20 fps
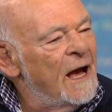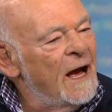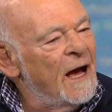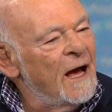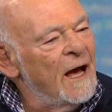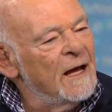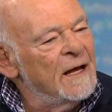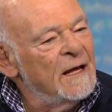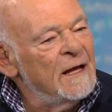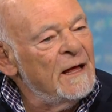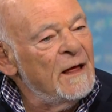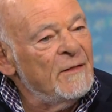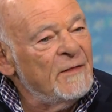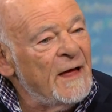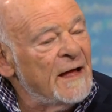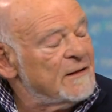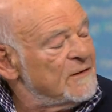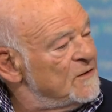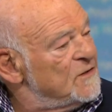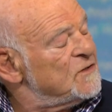uh,
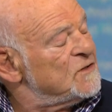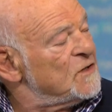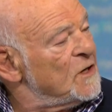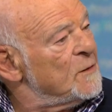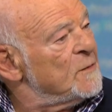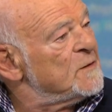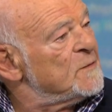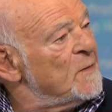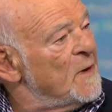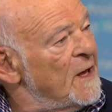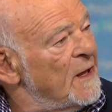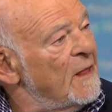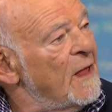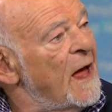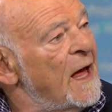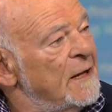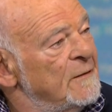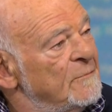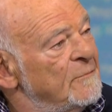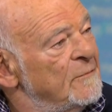that disturbs me a
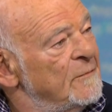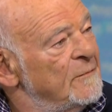lot.